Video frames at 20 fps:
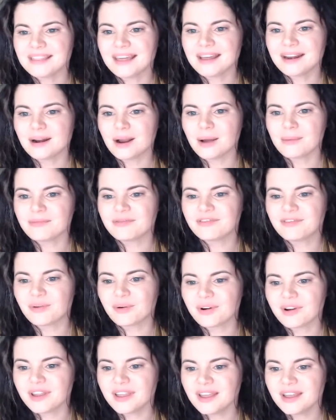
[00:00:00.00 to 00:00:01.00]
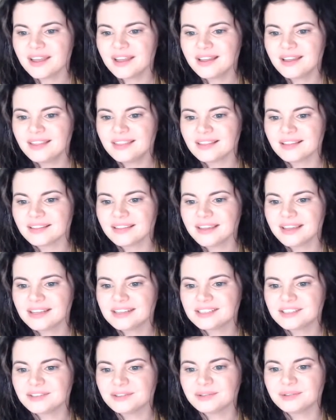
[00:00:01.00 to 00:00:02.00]
up for you. The link
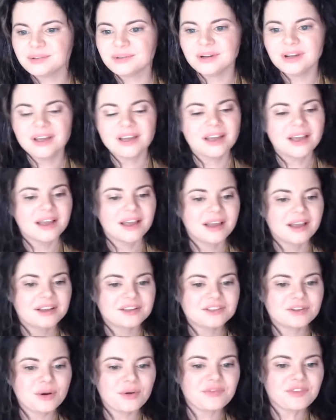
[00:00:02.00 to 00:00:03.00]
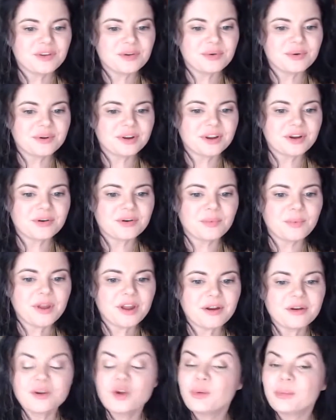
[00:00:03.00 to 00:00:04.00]
to, so if you go to
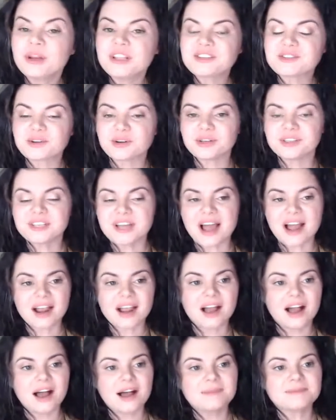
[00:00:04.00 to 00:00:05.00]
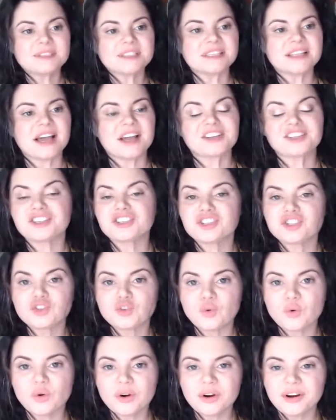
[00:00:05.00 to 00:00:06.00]

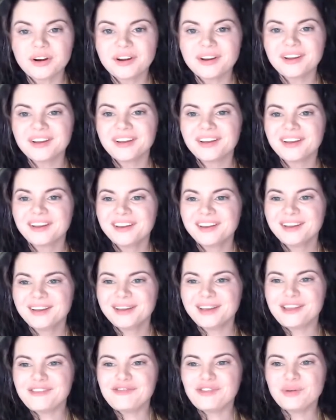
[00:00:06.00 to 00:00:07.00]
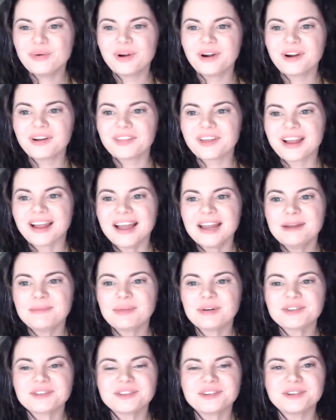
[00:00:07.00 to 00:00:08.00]
wearenobodiesgirl.com/store, if you are the kind of
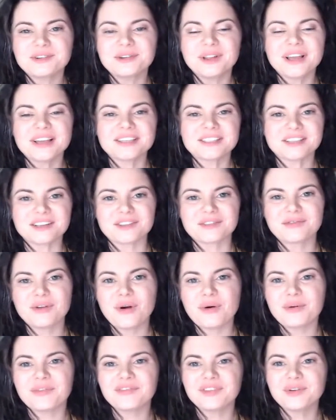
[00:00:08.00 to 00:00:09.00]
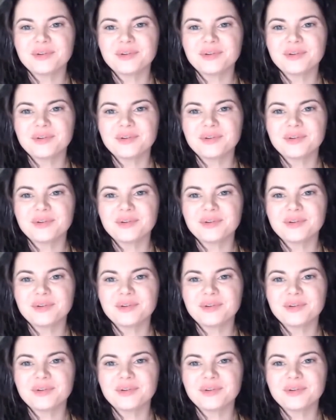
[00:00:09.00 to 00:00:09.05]
person who likes to throw a few